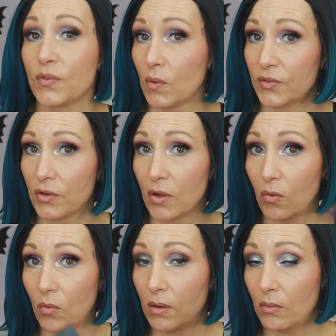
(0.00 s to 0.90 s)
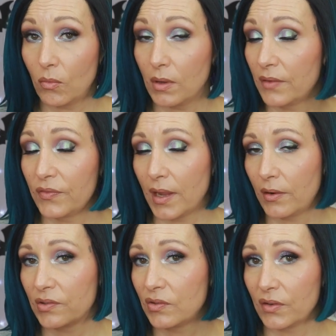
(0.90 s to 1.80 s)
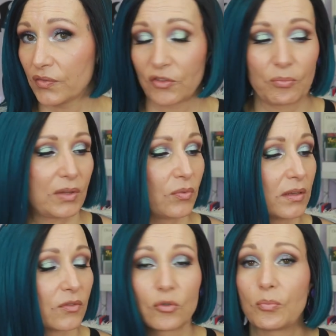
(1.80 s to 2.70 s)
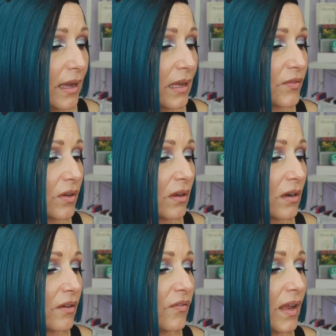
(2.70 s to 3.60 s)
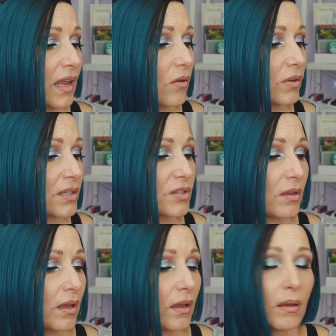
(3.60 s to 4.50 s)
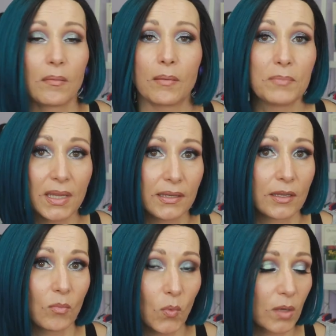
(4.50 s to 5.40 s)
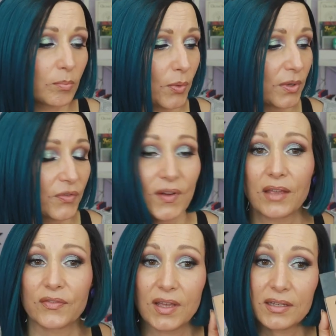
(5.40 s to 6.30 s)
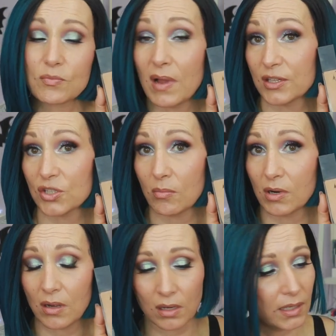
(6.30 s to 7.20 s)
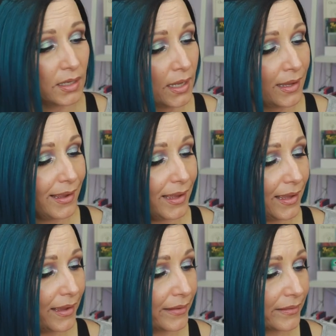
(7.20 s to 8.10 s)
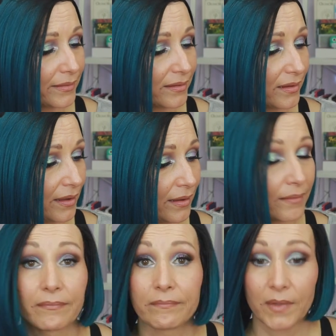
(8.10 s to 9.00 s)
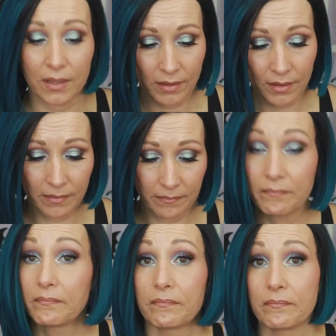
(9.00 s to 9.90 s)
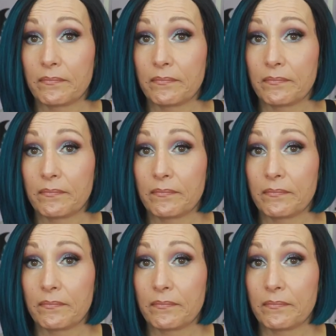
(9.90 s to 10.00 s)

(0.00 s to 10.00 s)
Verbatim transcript: if you want to know if there is a difference between the two. Uh, I have the color Vallauris, uh, medium 1.5, that is my summer color. And yeah, um,